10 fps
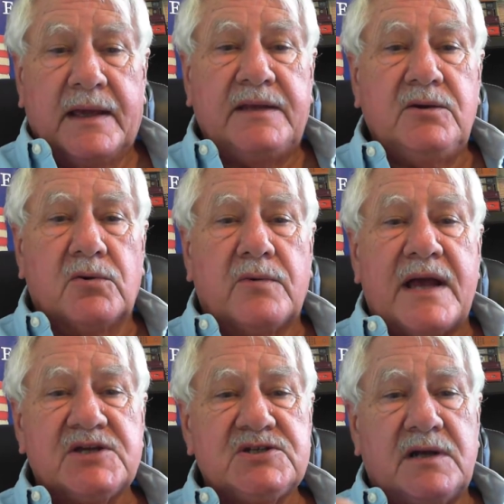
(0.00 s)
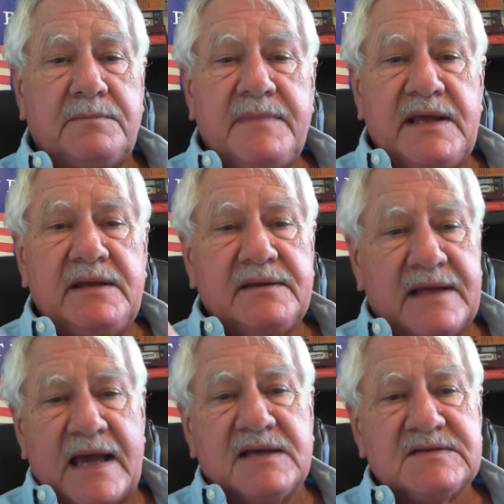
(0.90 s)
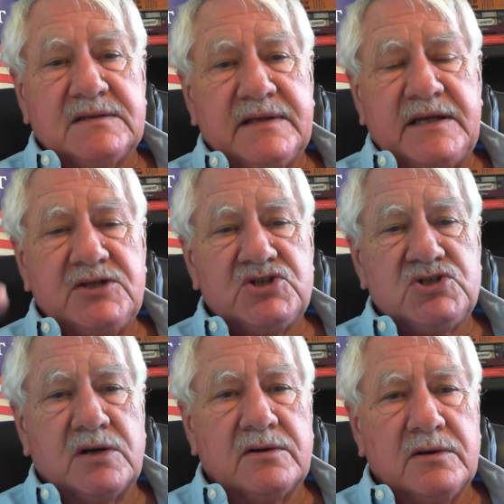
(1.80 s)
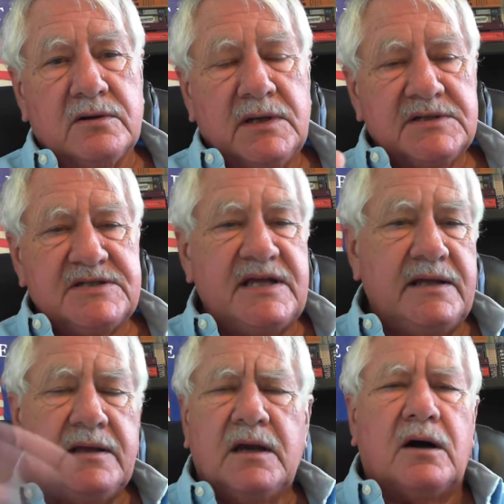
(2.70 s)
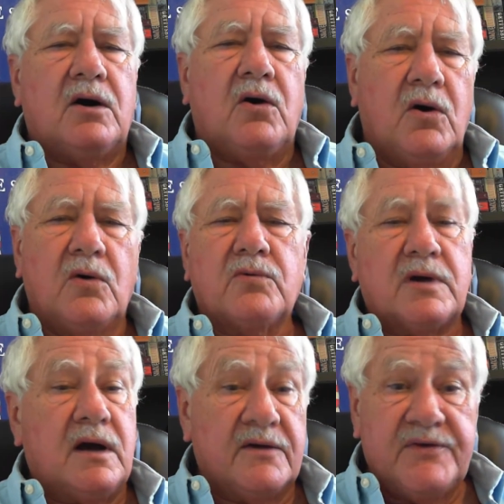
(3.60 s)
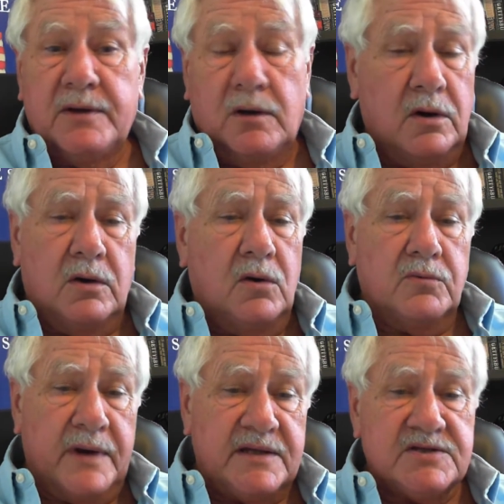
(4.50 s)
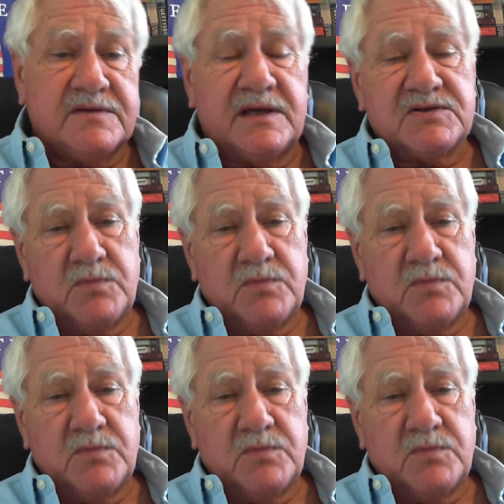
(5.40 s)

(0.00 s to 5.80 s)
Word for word: and you were rationed on meat, gasoline, sugar, tea, a whole coffee, a whole, whole range of things.